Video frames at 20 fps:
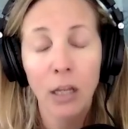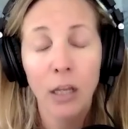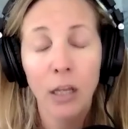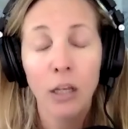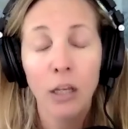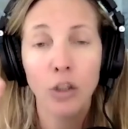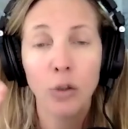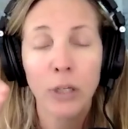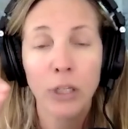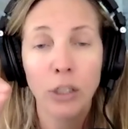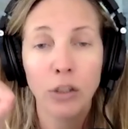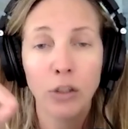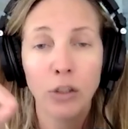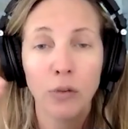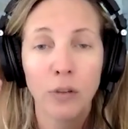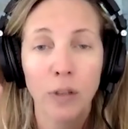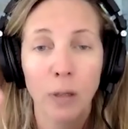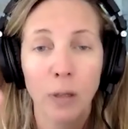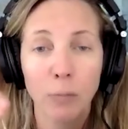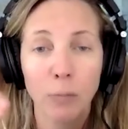you can
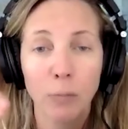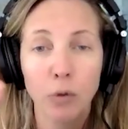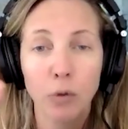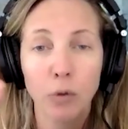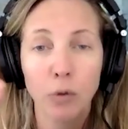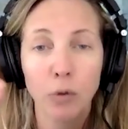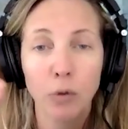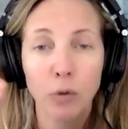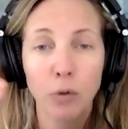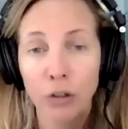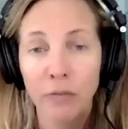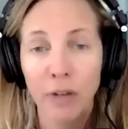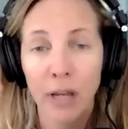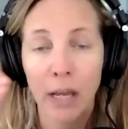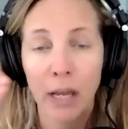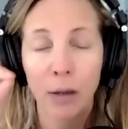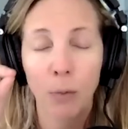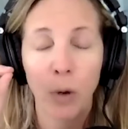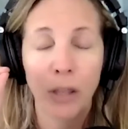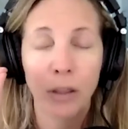use some sort of
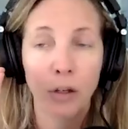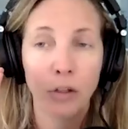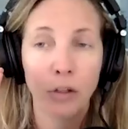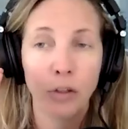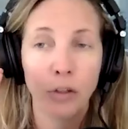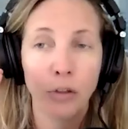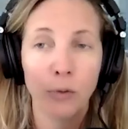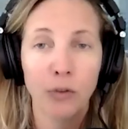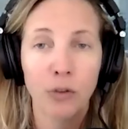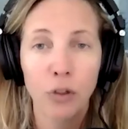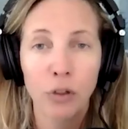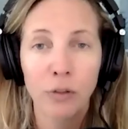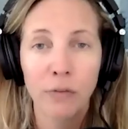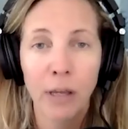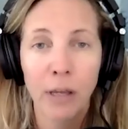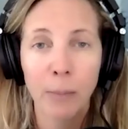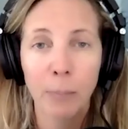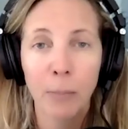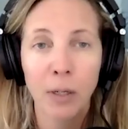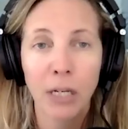survey, whether you use
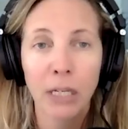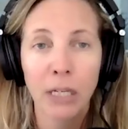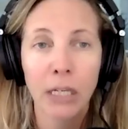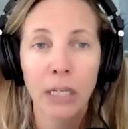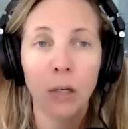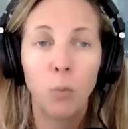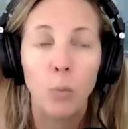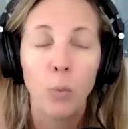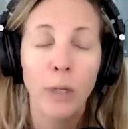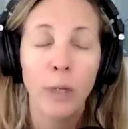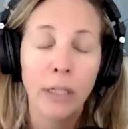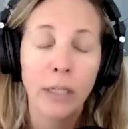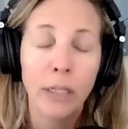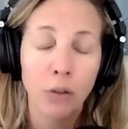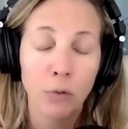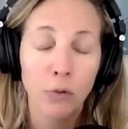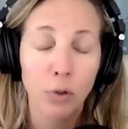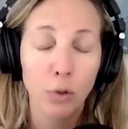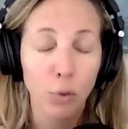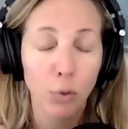SurveyMonkey, we
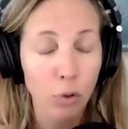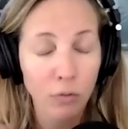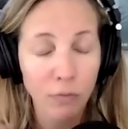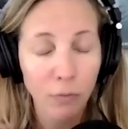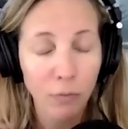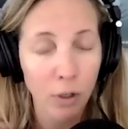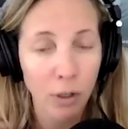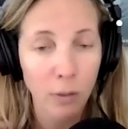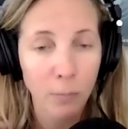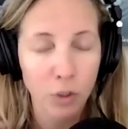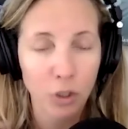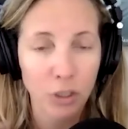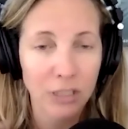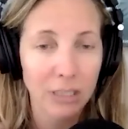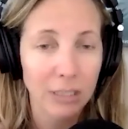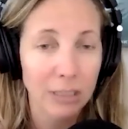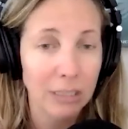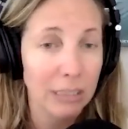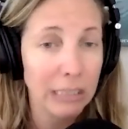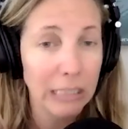use Google Forms just
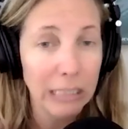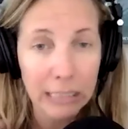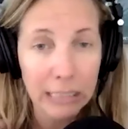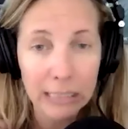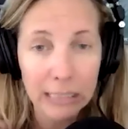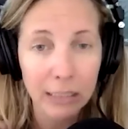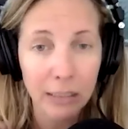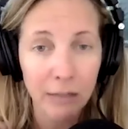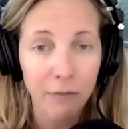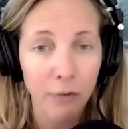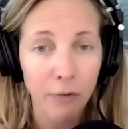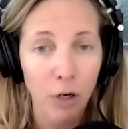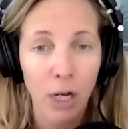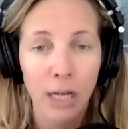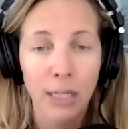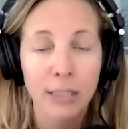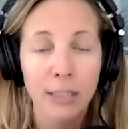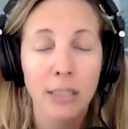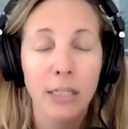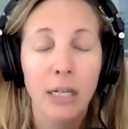because it's easy for
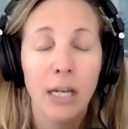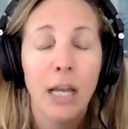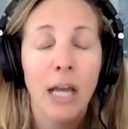us.